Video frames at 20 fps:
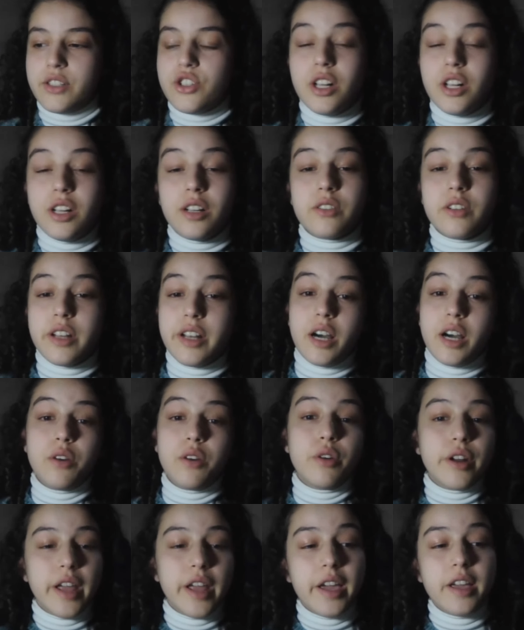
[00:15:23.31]
children
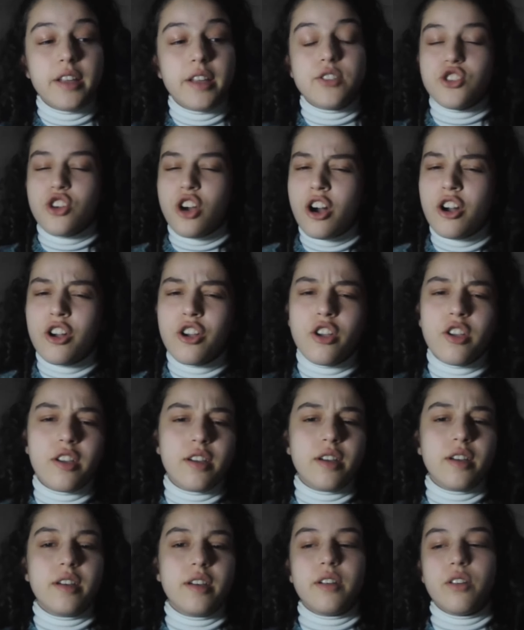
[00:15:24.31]
our age,
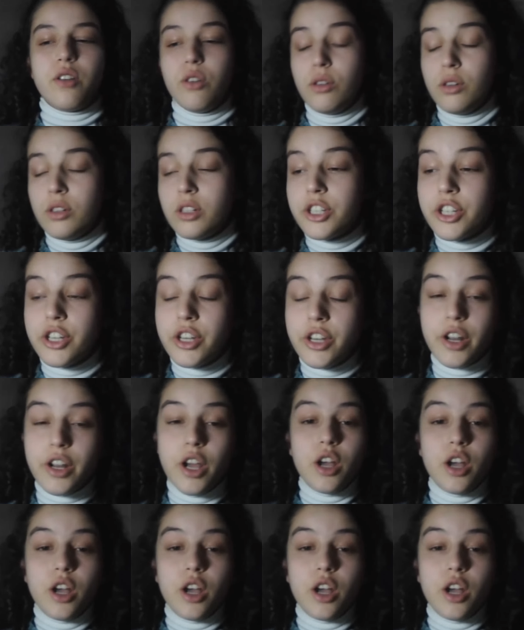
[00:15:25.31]
younger, older,